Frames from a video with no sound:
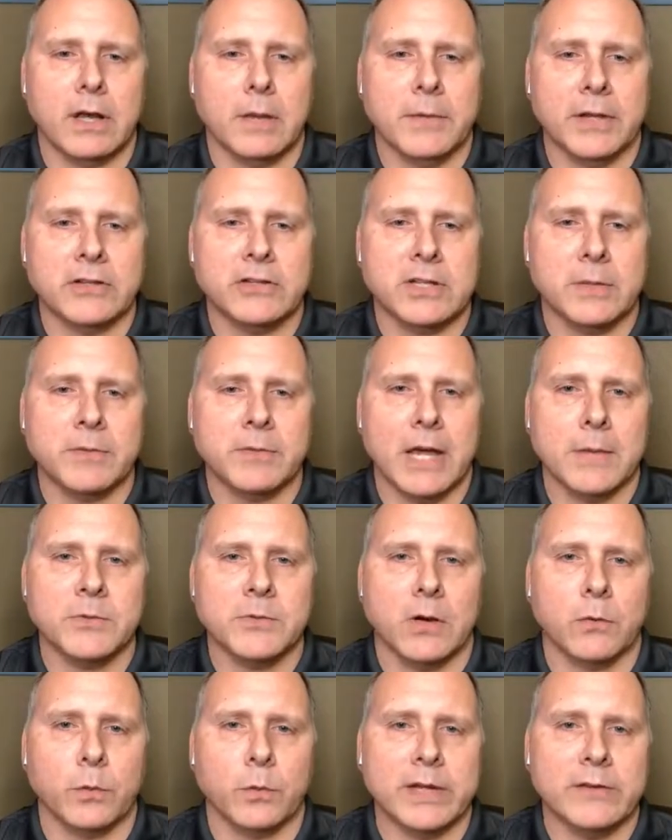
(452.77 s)
I mean,
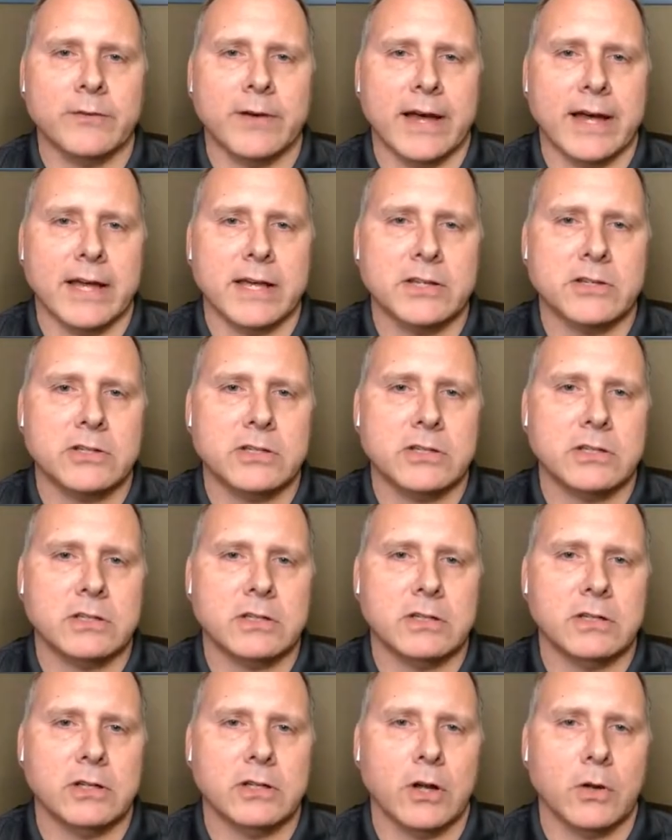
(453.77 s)
sometimes on refis,
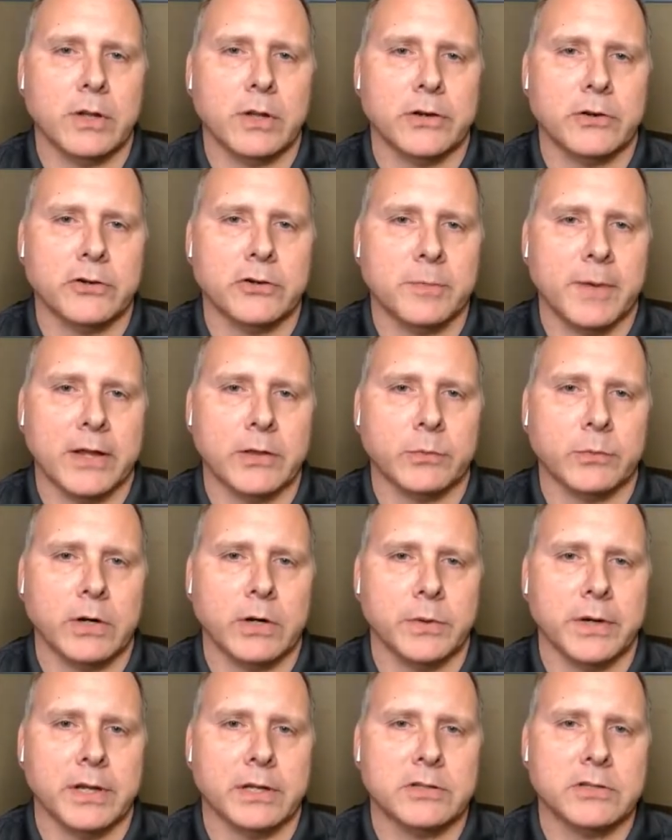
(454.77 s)
lenders might
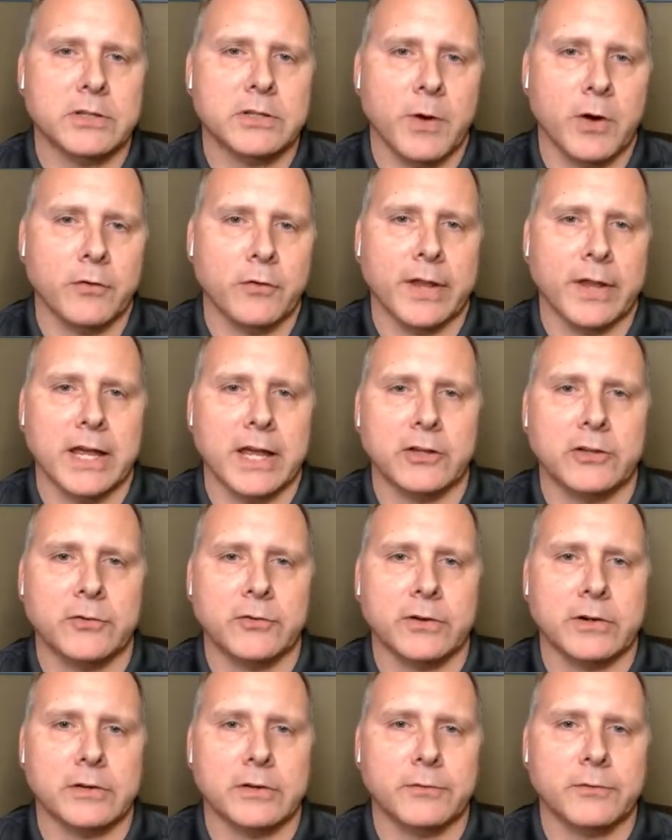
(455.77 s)
throw in some overlays
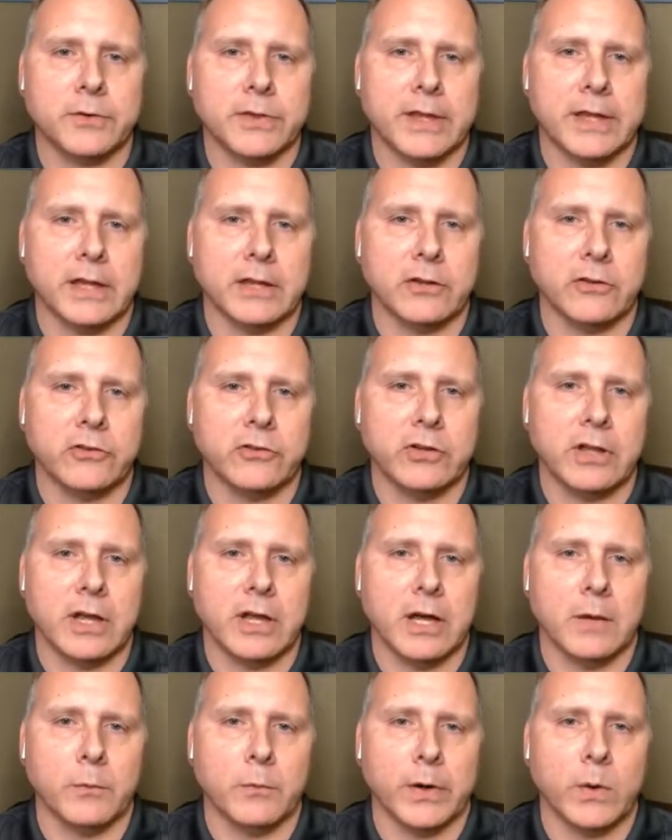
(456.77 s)
for things,
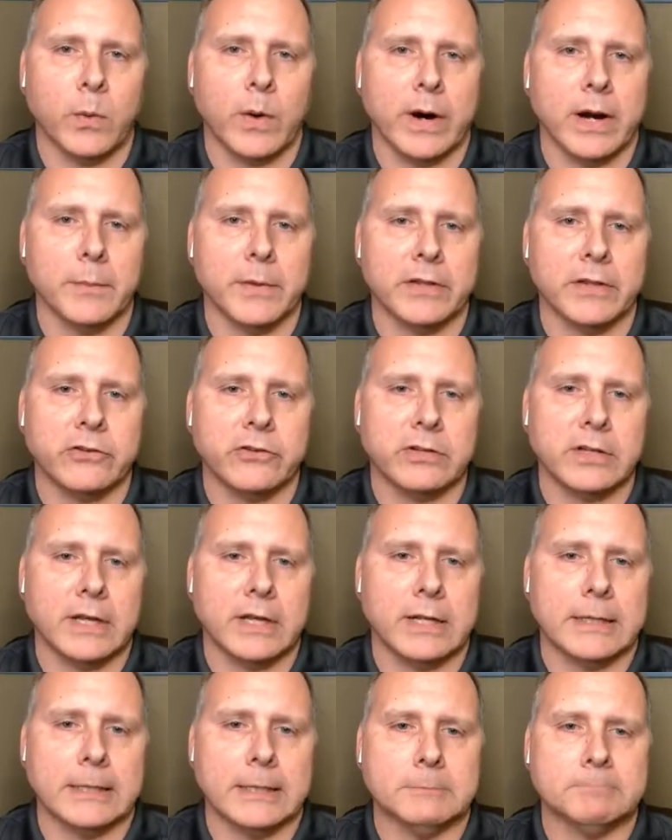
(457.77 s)
requirements.
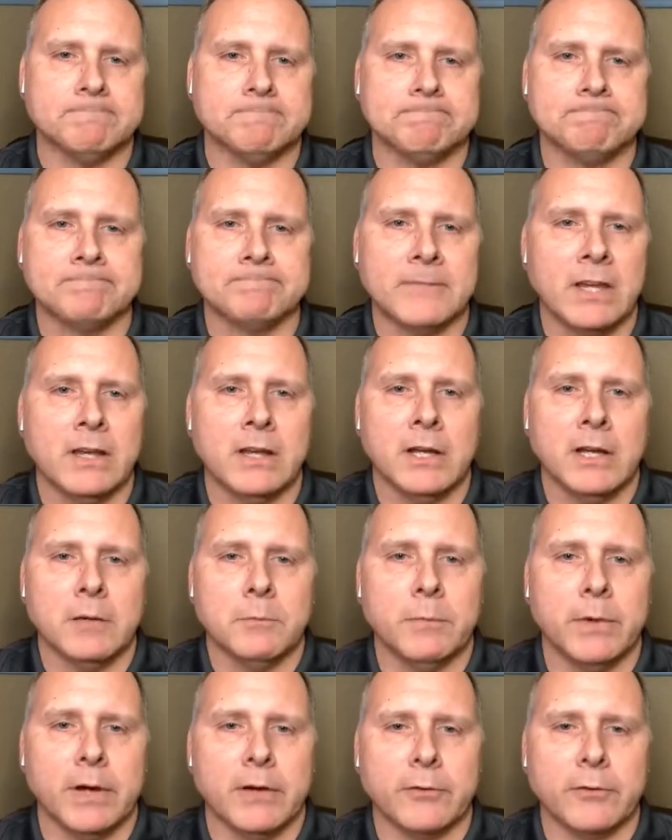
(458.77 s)

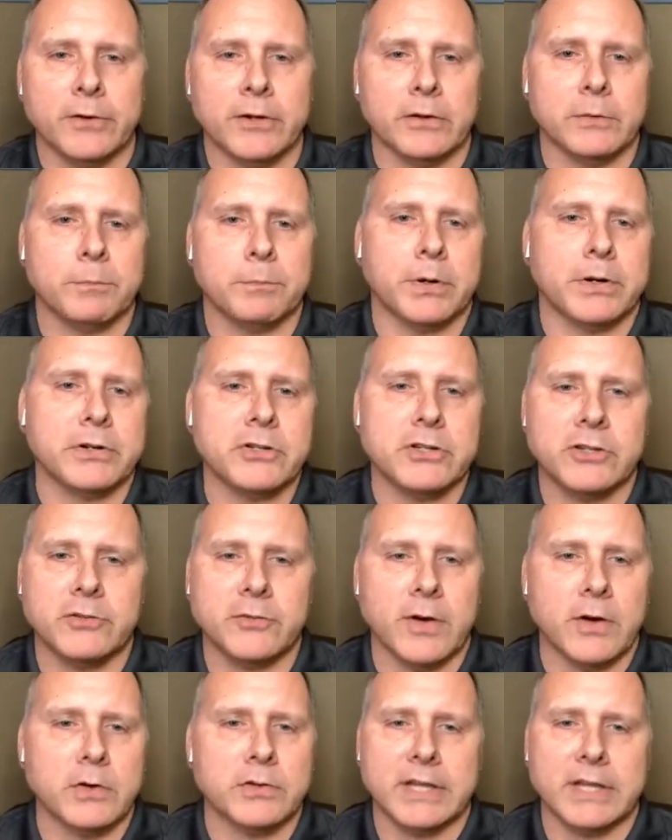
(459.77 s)
But for your purchase
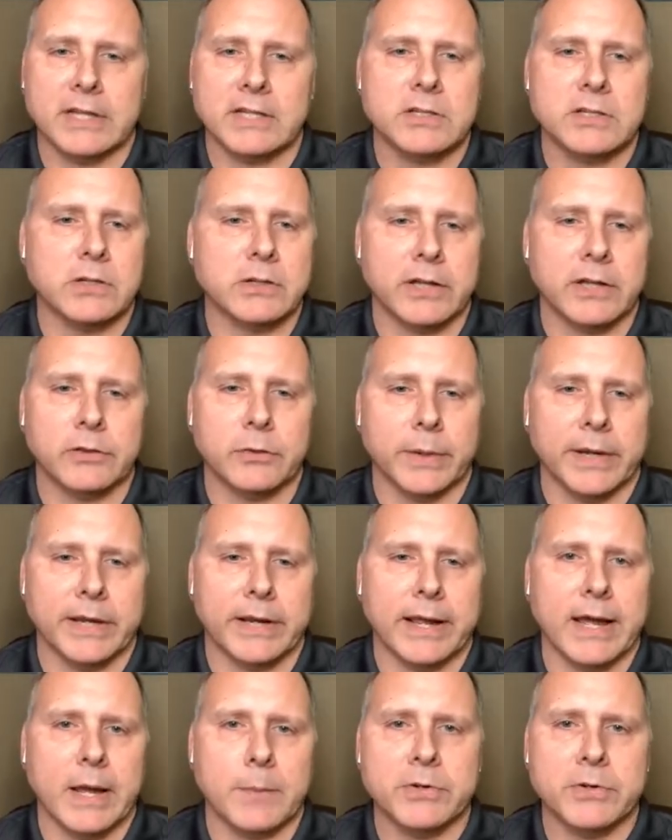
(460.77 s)
folks, they can still get
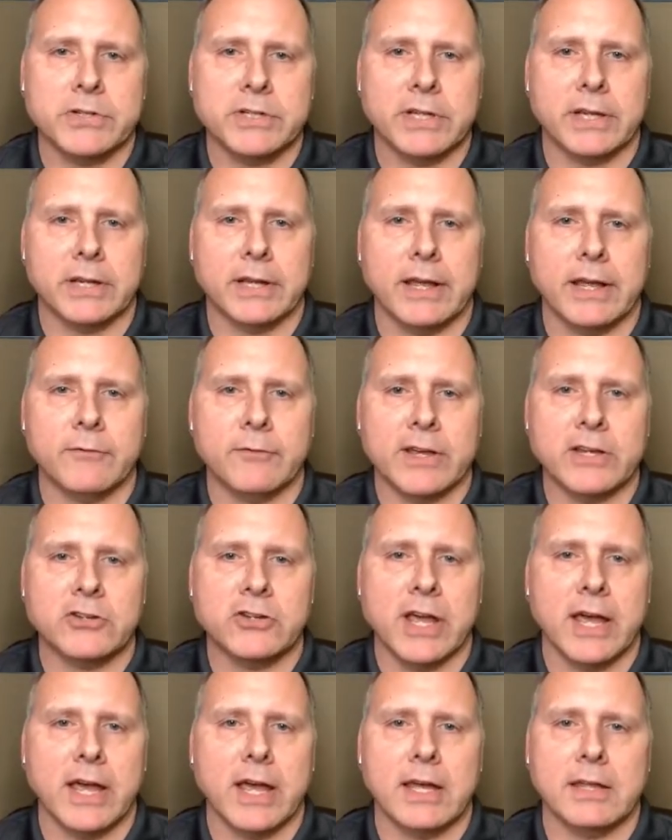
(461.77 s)
3.5%
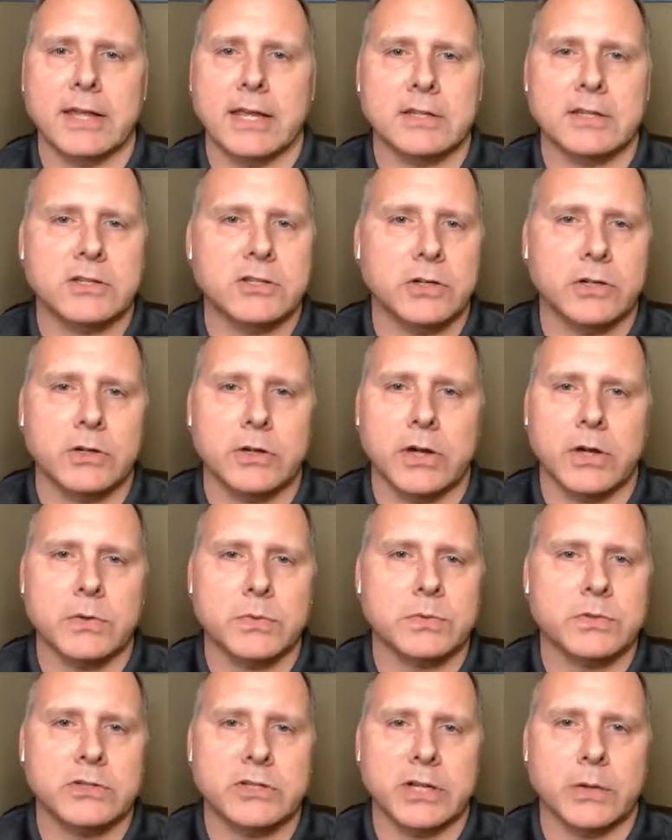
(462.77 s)
FHA. They can still
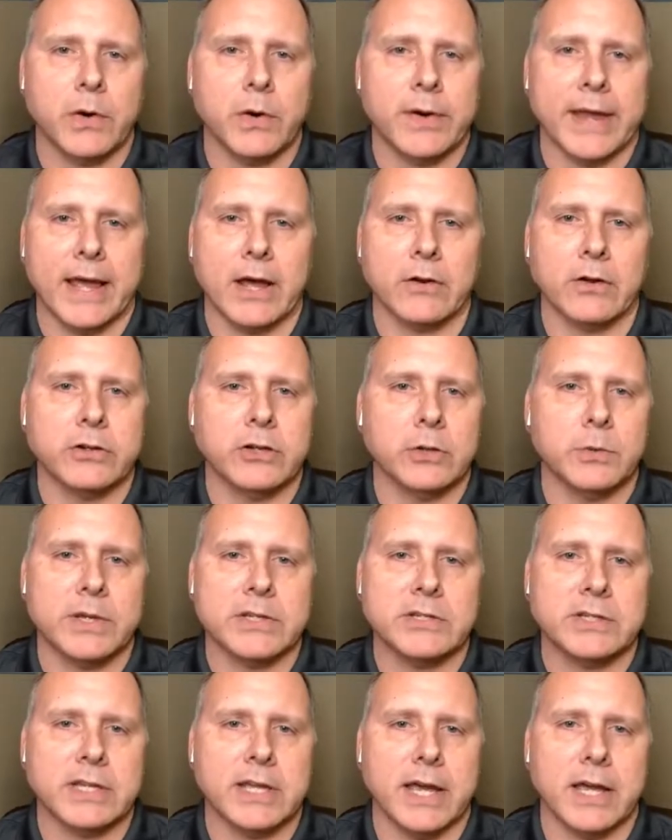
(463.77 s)
go 0 down on
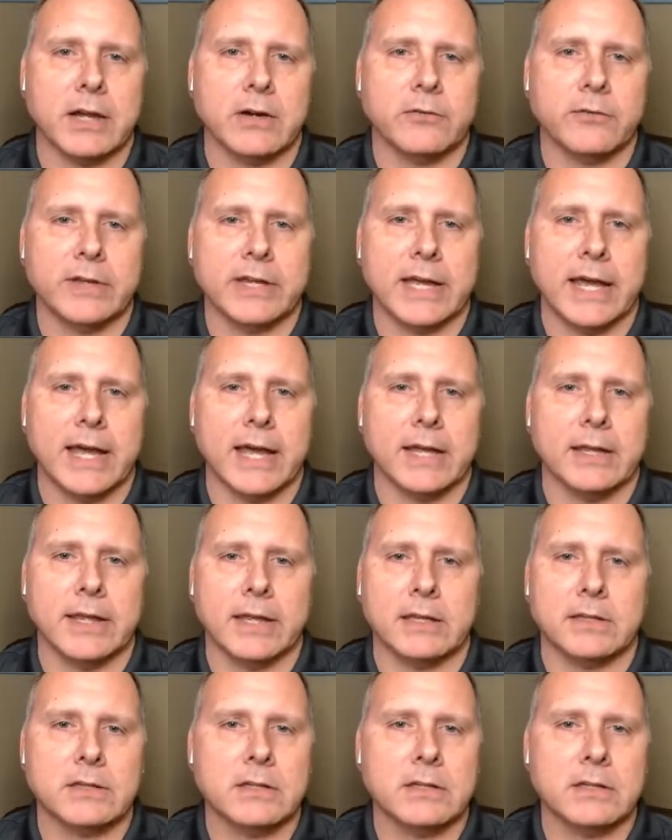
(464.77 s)
USDA or VA.